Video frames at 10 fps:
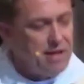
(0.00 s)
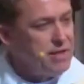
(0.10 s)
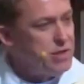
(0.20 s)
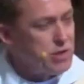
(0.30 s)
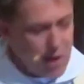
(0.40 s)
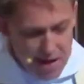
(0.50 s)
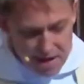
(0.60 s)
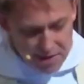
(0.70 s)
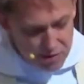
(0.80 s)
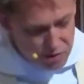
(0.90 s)

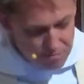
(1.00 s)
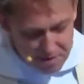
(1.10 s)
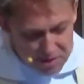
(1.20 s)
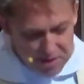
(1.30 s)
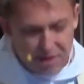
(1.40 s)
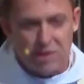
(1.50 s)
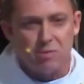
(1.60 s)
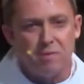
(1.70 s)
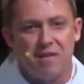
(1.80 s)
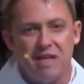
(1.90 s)
strange mystics
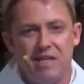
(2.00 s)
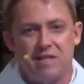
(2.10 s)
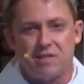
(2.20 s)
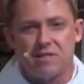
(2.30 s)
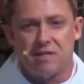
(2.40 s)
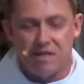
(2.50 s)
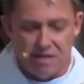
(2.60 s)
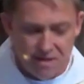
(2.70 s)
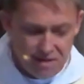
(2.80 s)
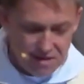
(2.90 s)
from the East
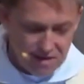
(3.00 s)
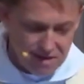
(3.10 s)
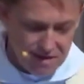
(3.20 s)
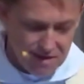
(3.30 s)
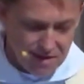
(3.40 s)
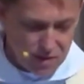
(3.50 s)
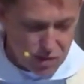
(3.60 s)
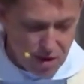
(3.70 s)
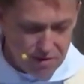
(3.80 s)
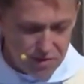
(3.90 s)

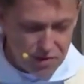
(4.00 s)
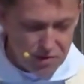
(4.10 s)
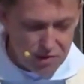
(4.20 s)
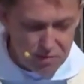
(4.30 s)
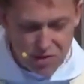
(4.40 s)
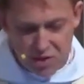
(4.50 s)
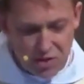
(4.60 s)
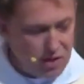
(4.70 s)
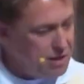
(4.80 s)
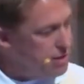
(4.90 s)
astrologers,
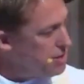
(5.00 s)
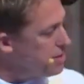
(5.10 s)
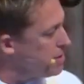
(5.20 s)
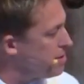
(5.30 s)
magicians,